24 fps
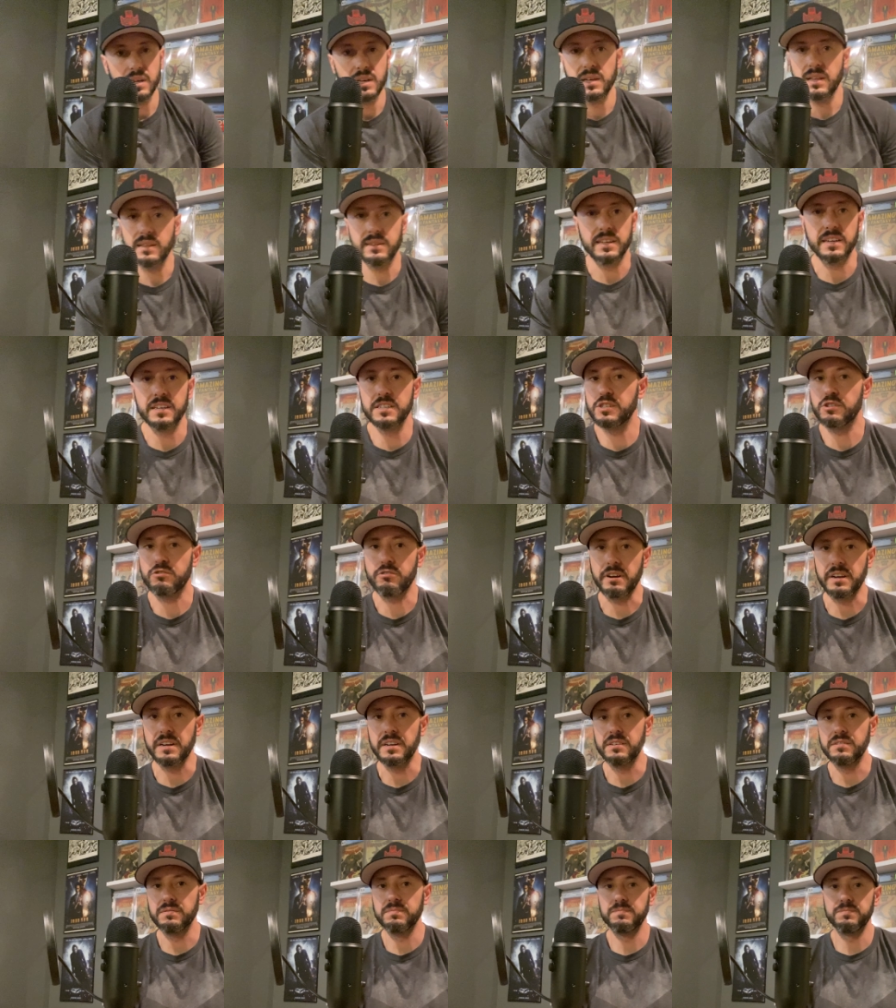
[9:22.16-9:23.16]
that is
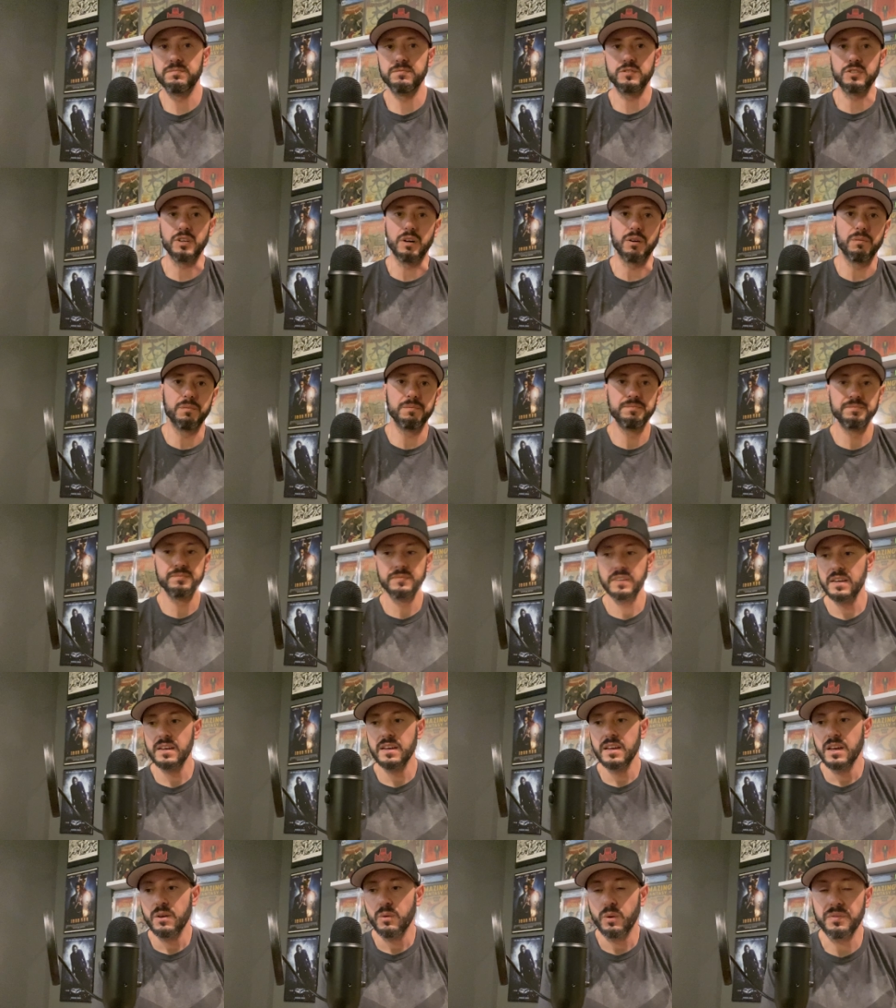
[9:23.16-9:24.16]
graded. So,
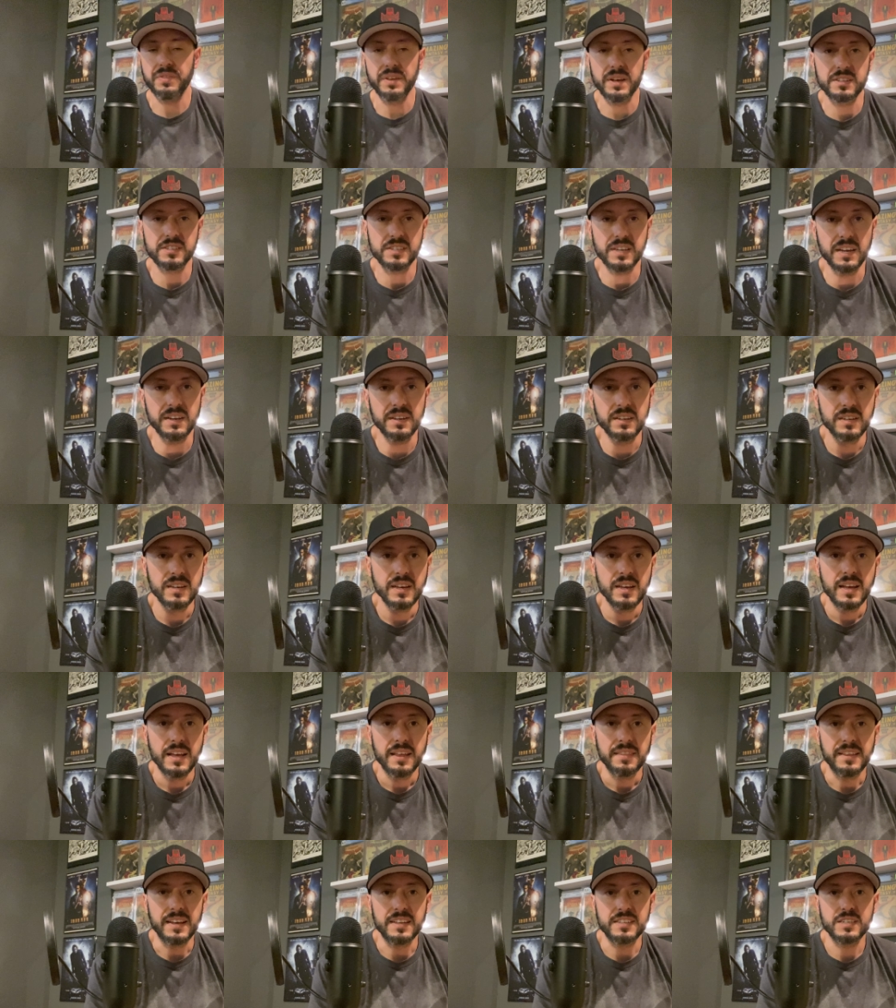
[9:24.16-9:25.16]
with that said,
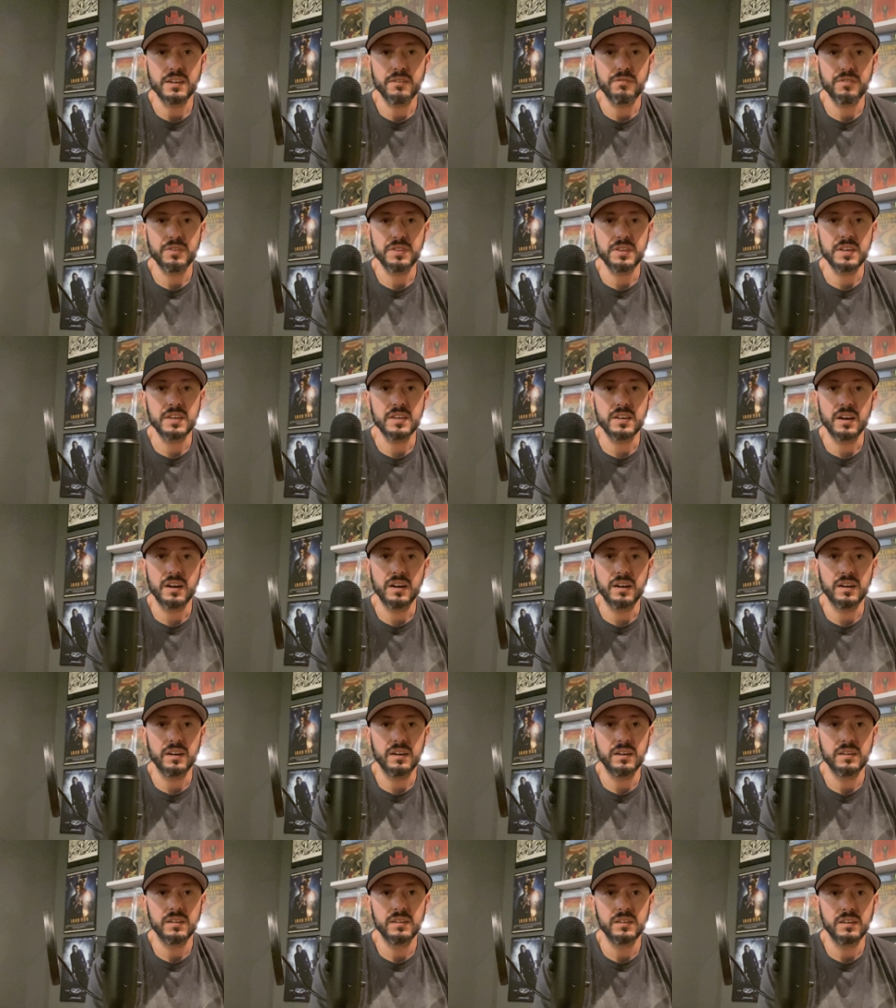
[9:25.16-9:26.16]
that's it for the
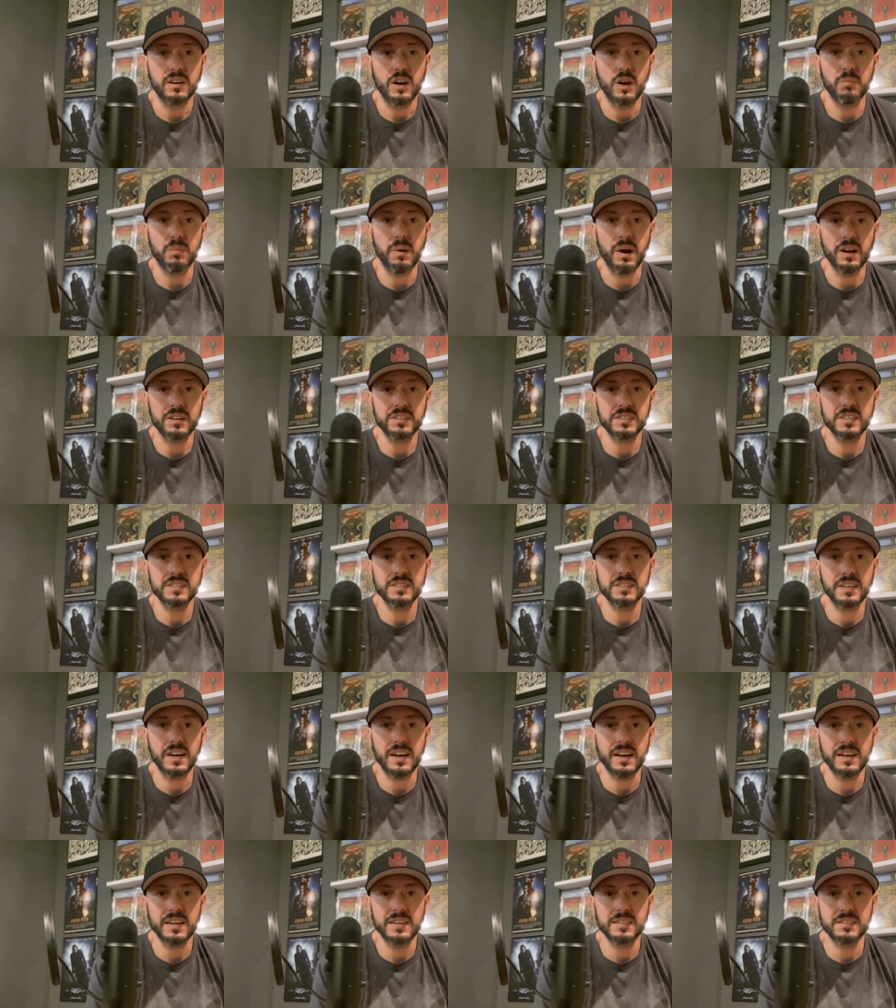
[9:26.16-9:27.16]
uh, unboxings,
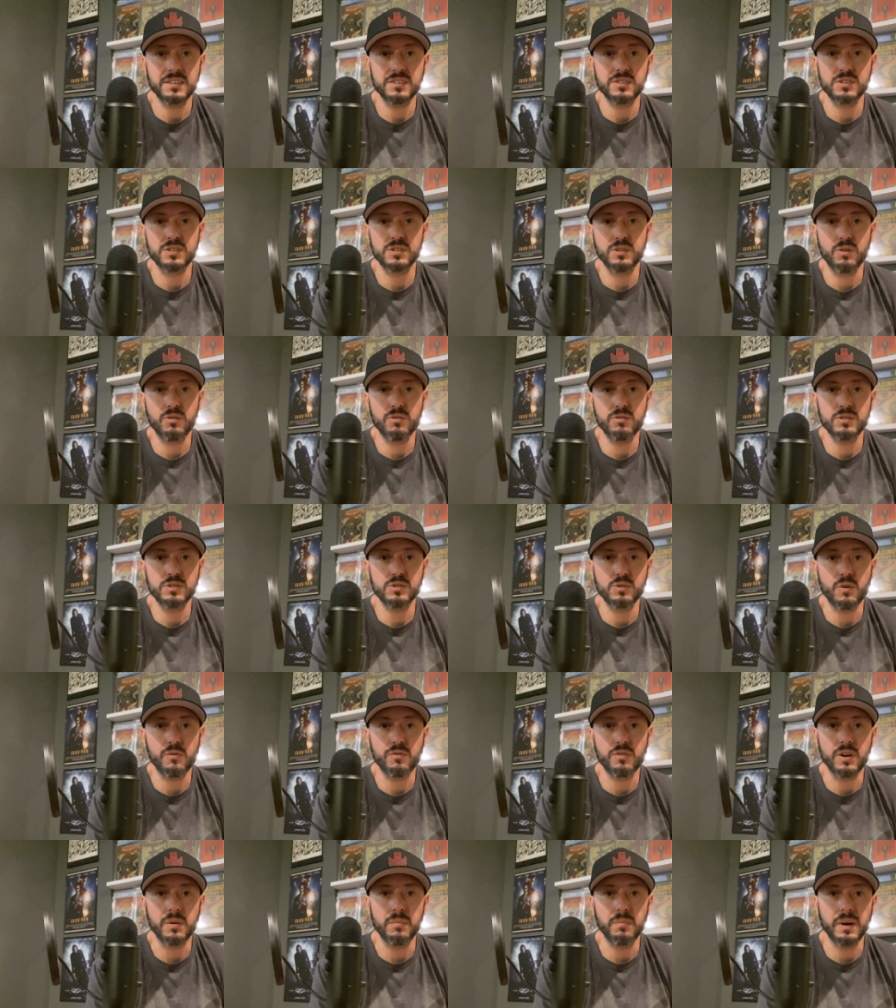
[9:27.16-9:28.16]
guys. This is Lawrence
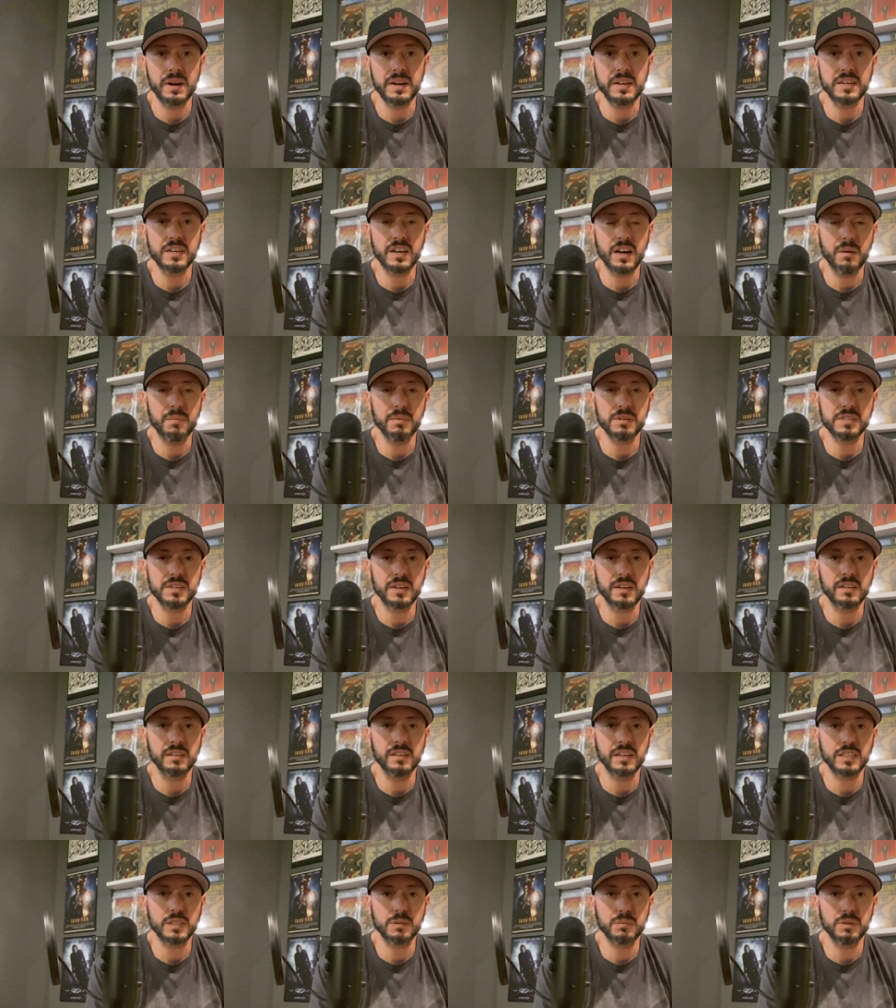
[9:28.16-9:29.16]
over at Mighty Comics and
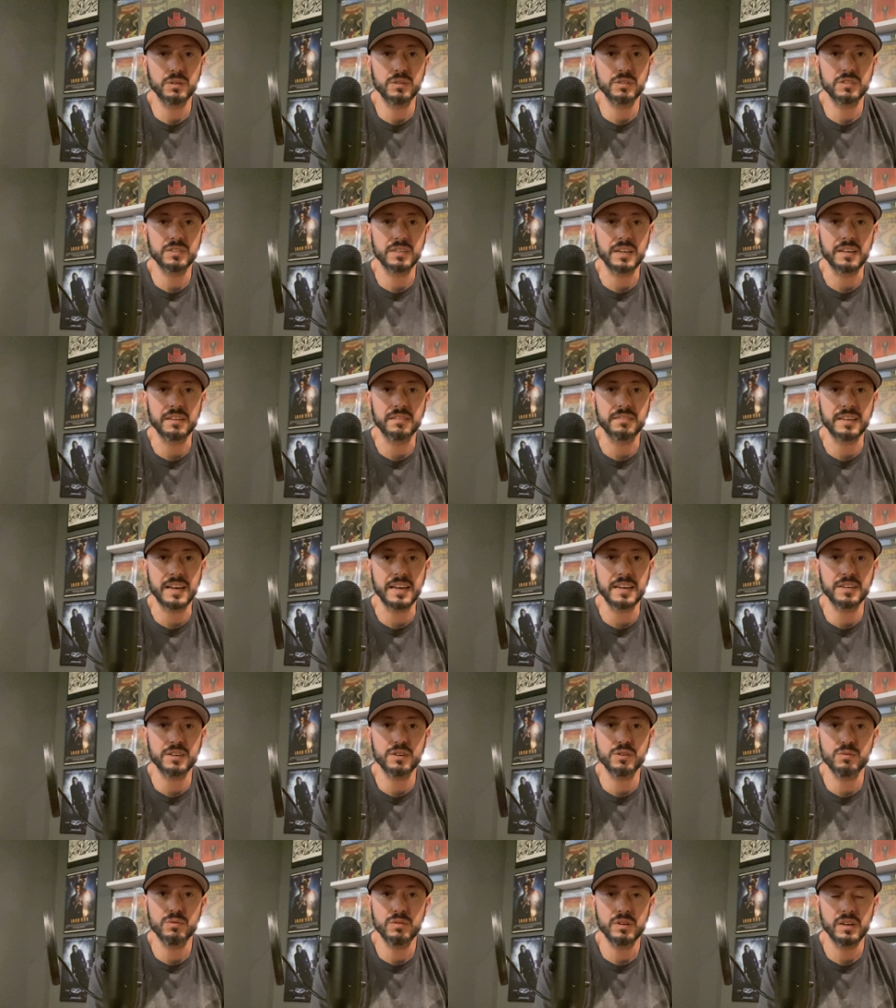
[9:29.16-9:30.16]
Collectibles saying thank
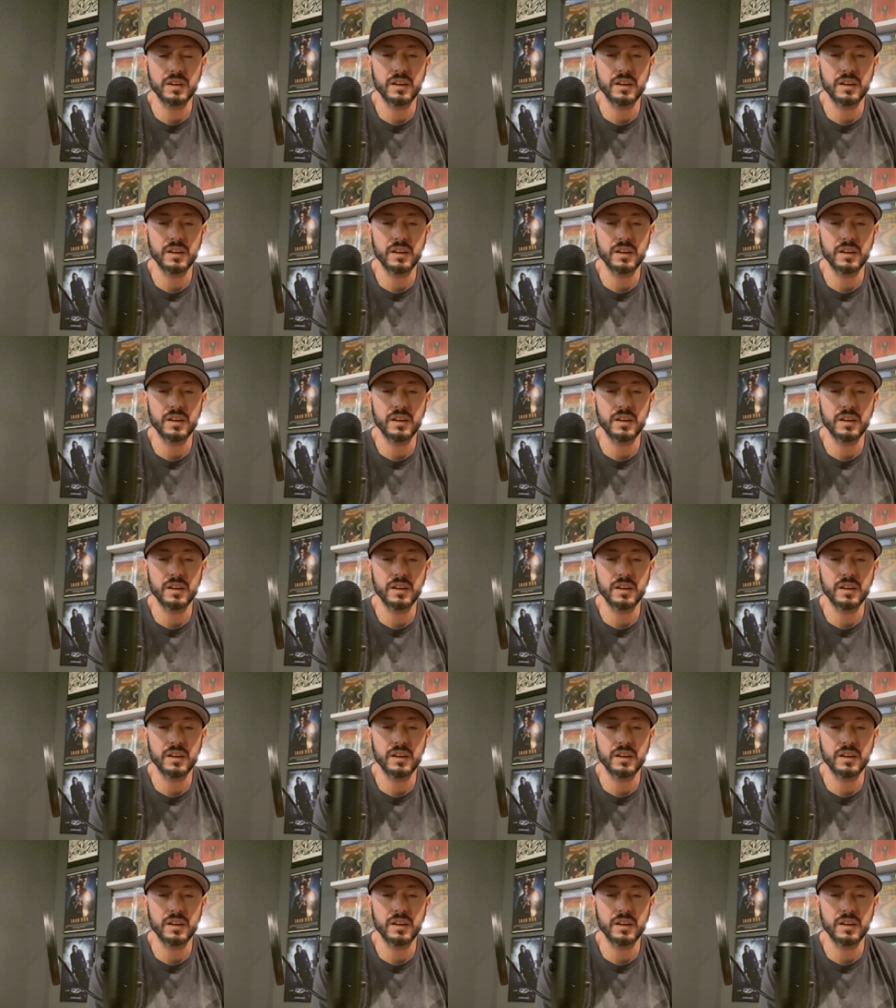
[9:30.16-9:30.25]
you.